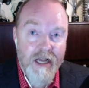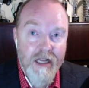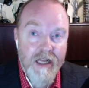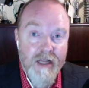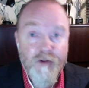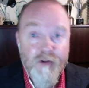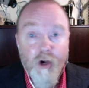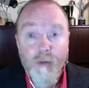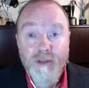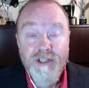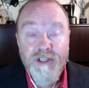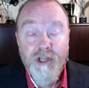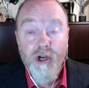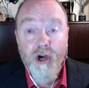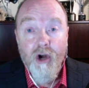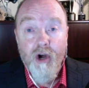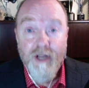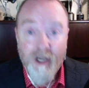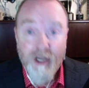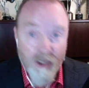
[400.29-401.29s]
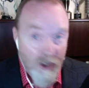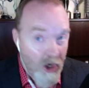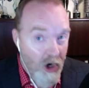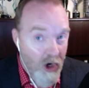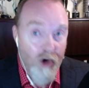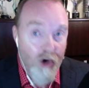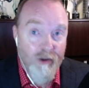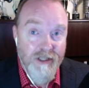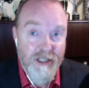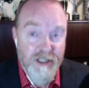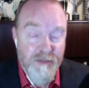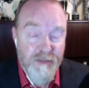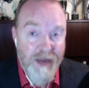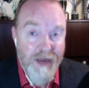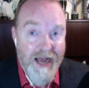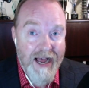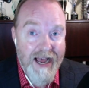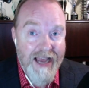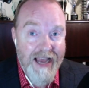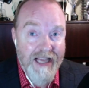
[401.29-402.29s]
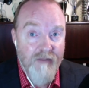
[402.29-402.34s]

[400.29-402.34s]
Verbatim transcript: The film is called A Call to Spy,